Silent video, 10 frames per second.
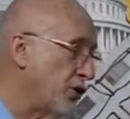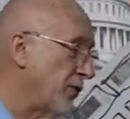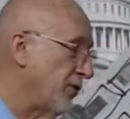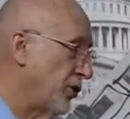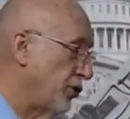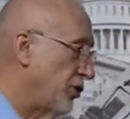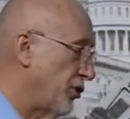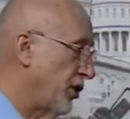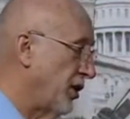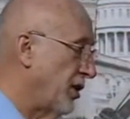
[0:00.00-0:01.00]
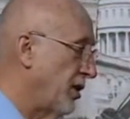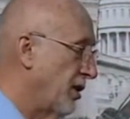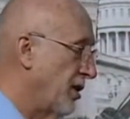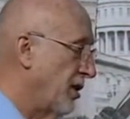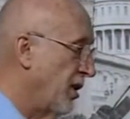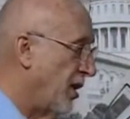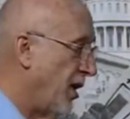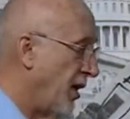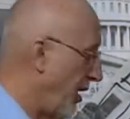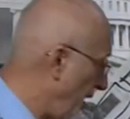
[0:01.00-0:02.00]
efficiency.
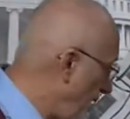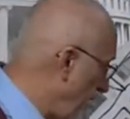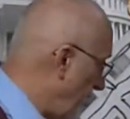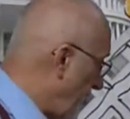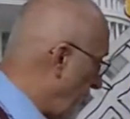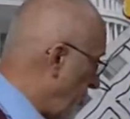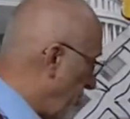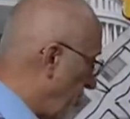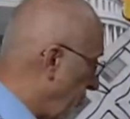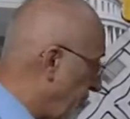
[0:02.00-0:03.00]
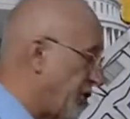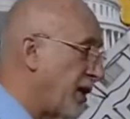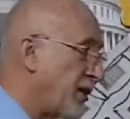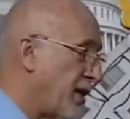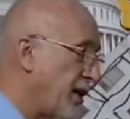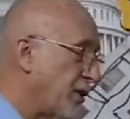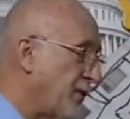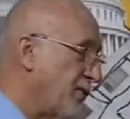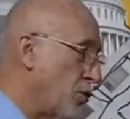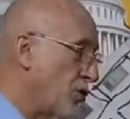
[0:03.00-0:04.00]
And the state of
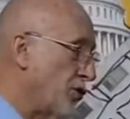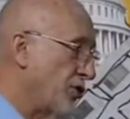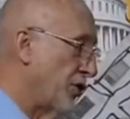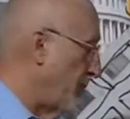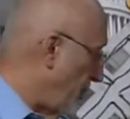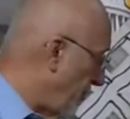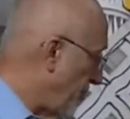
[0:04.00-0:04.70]
California and some other